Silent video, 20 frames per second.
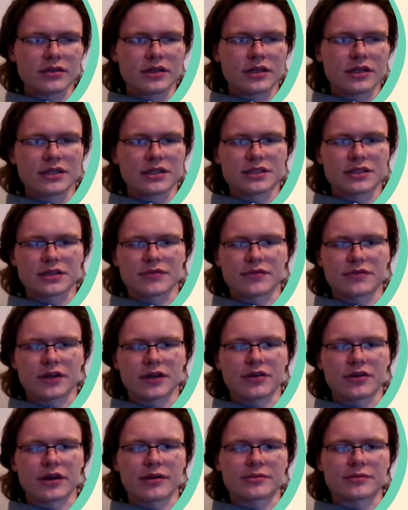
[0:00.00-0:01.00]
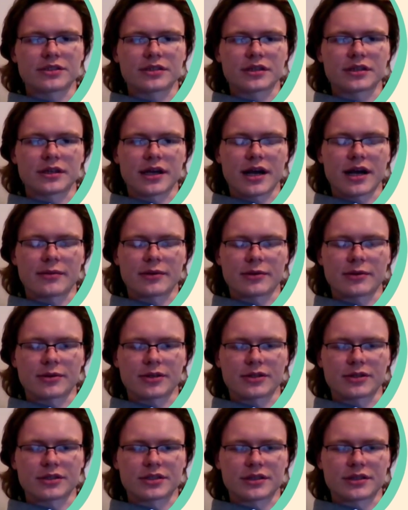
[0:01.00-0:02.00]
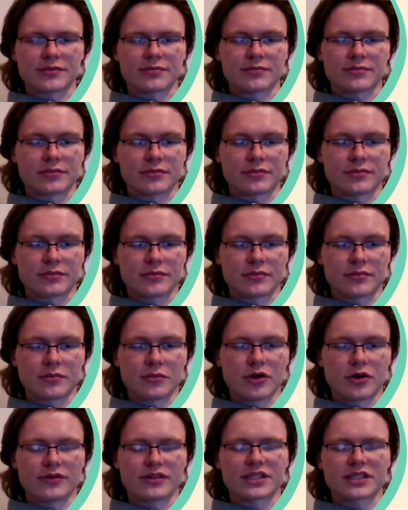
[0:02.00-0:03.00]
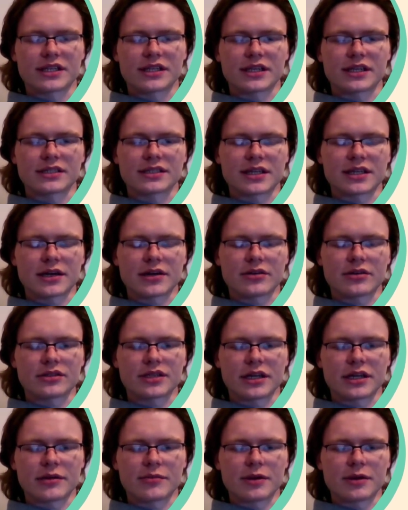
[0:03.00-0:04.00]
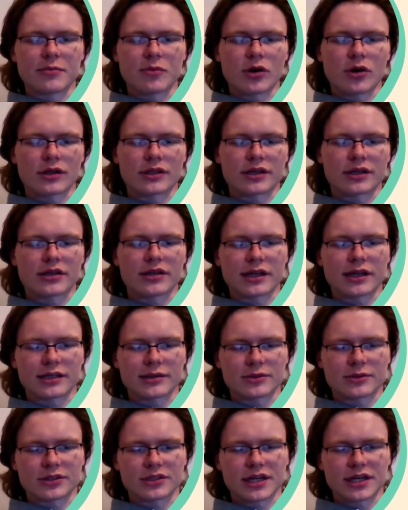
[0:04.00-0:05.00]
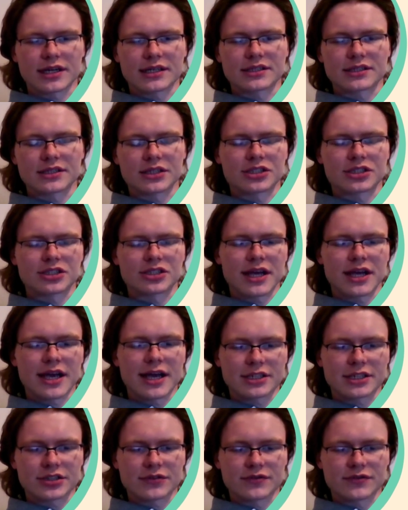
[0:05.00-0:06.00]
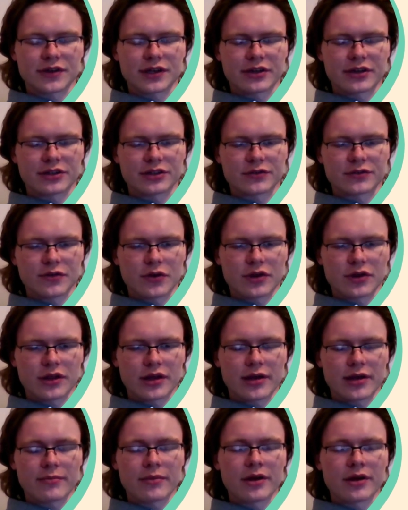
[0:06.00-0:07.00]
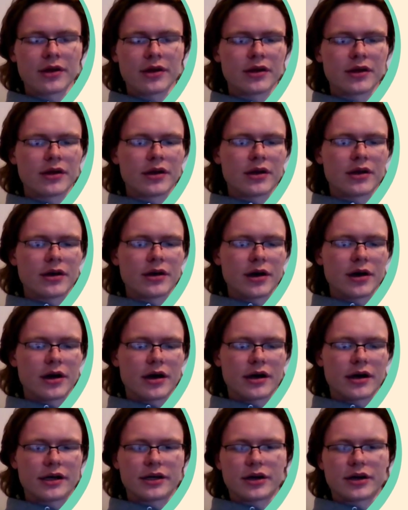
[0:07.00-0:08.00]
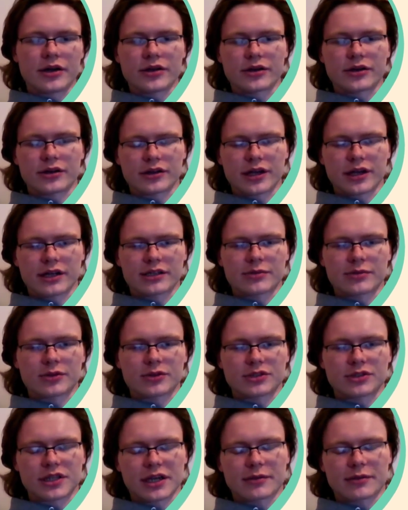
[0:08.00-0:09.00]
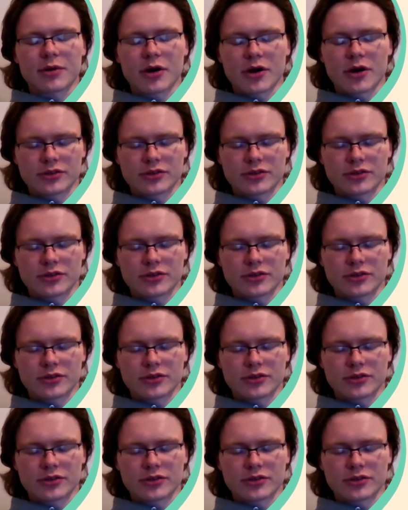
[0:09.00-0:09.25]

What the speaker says: These video games and comic books and movies that they sell tend to be more on the collectible side, such as action figures for them and other collectibles like